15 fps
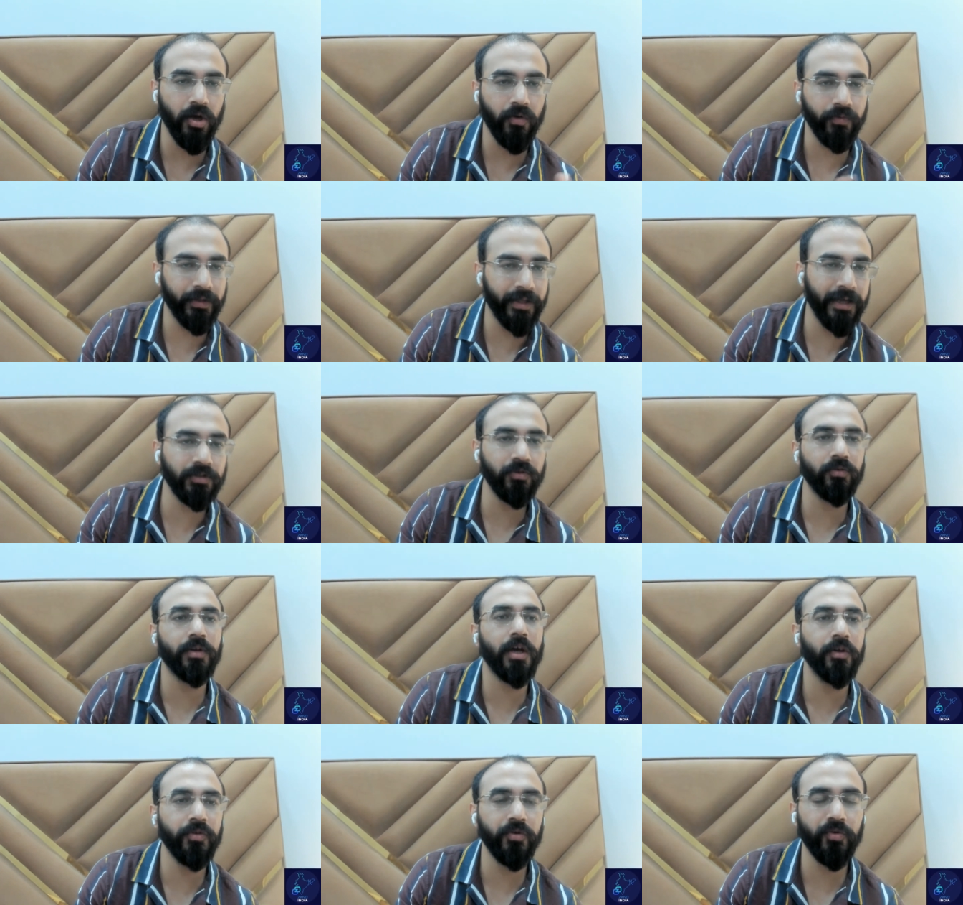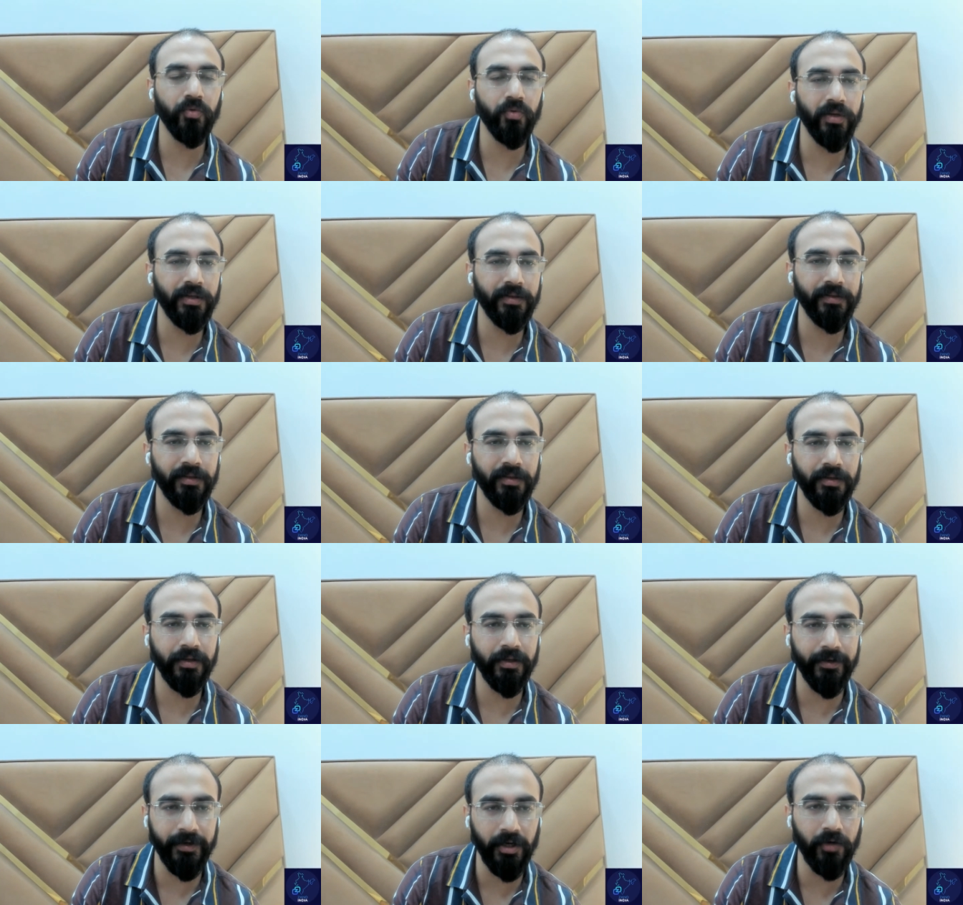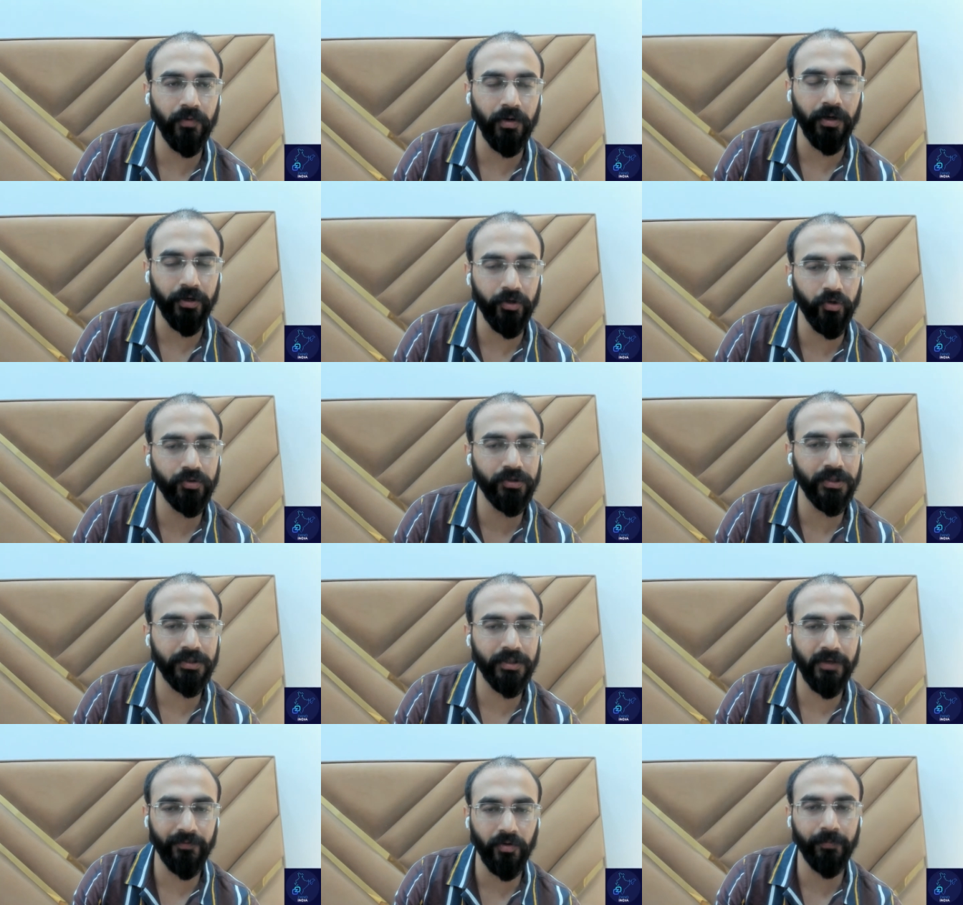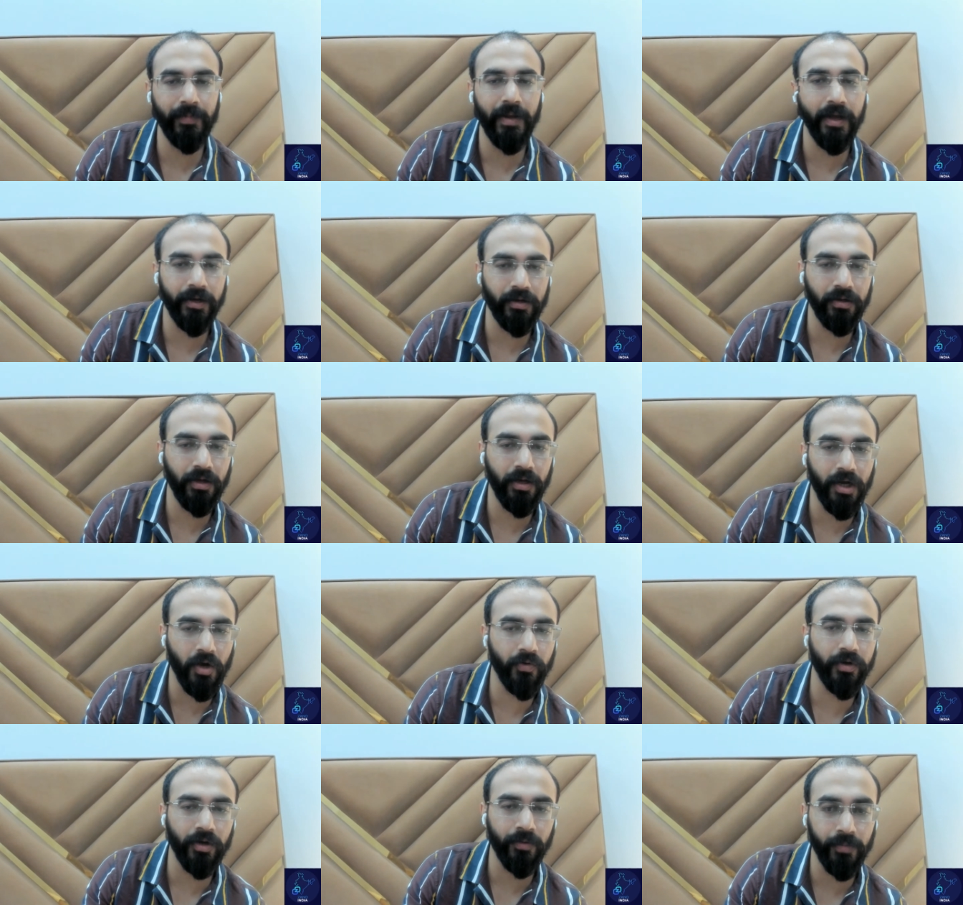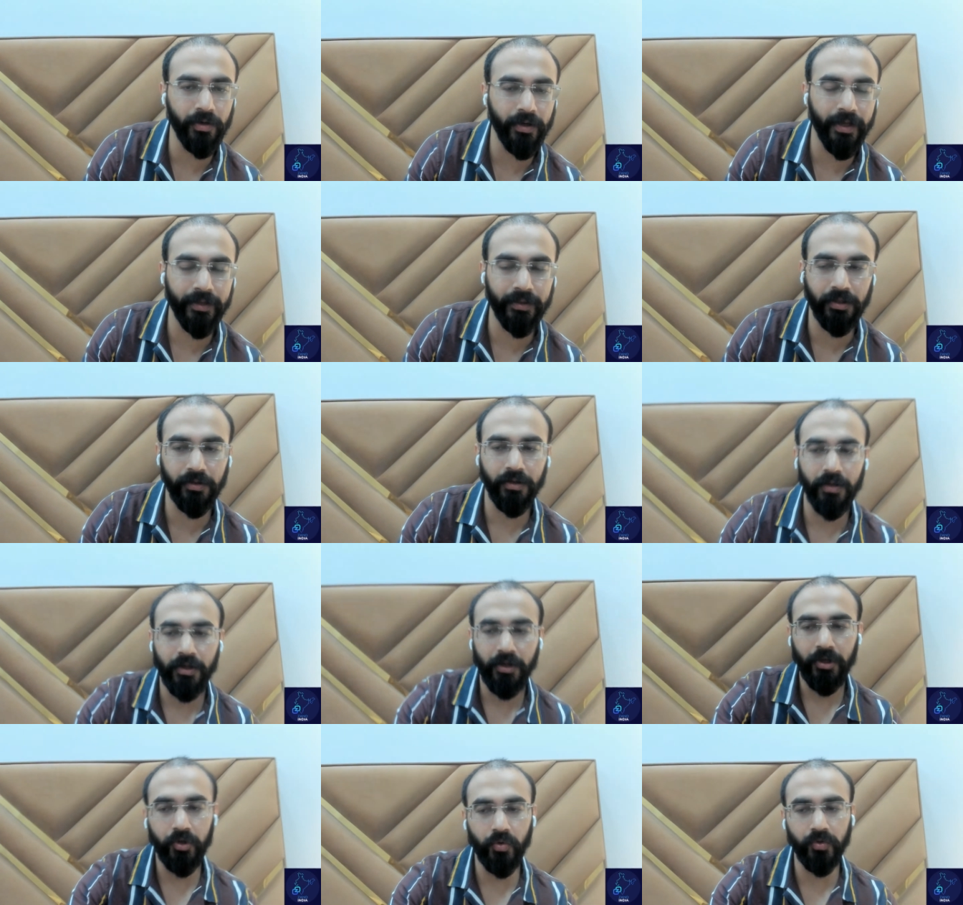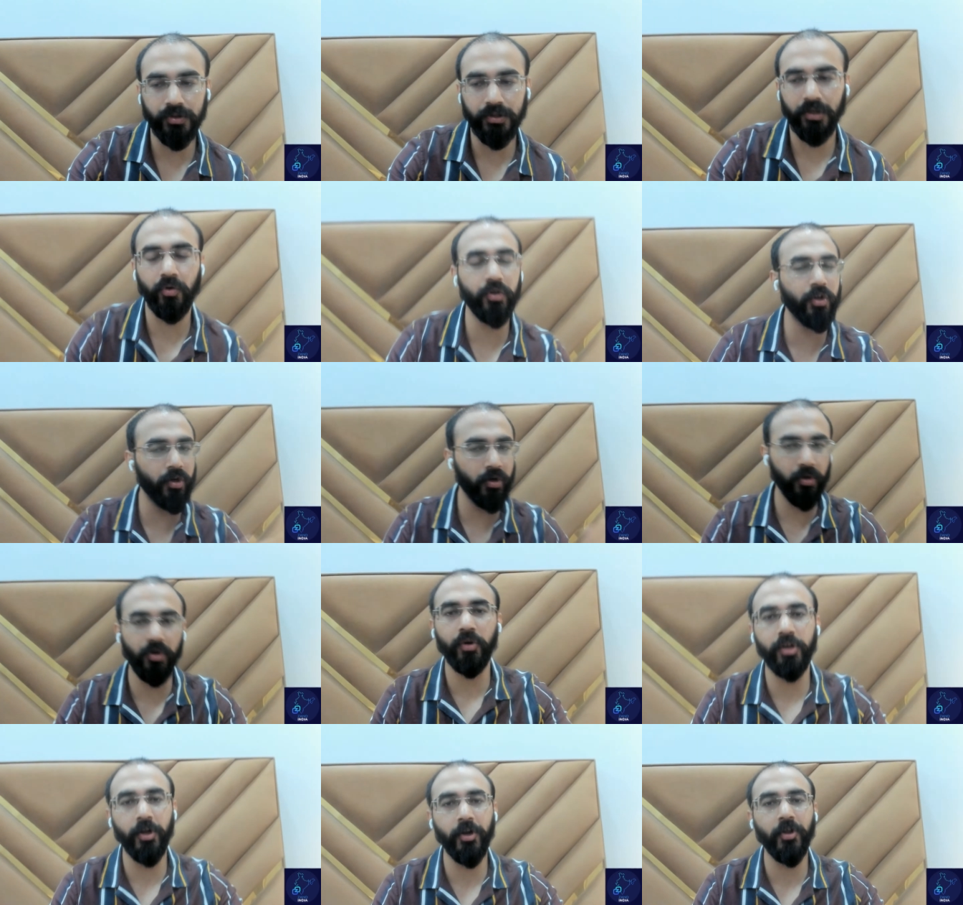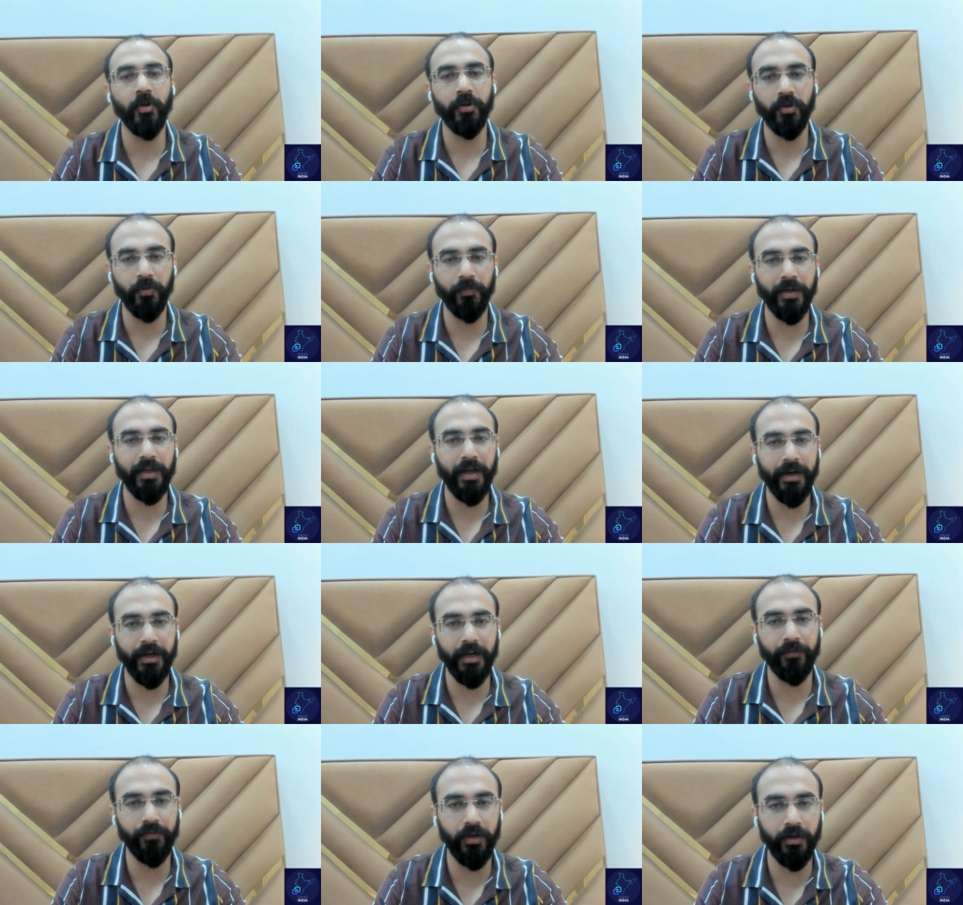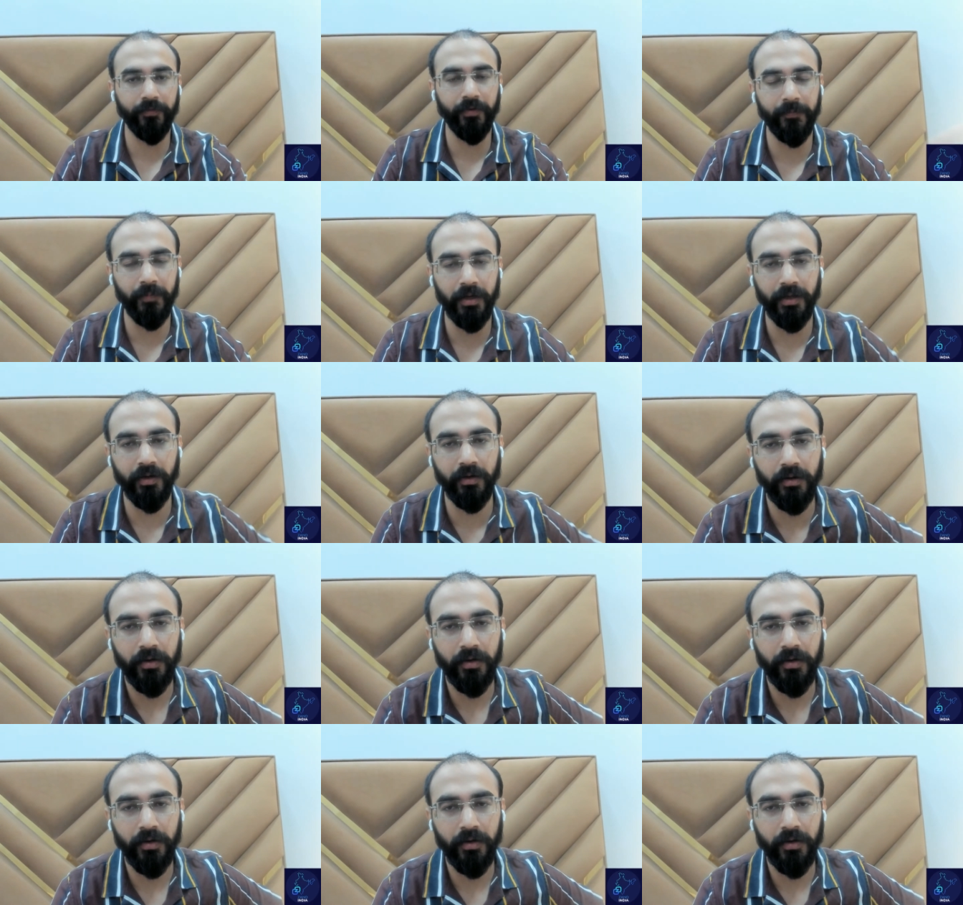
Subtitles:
That's not how you do in real world. You just give your bank account number and the user or your UPI ID if you are familiar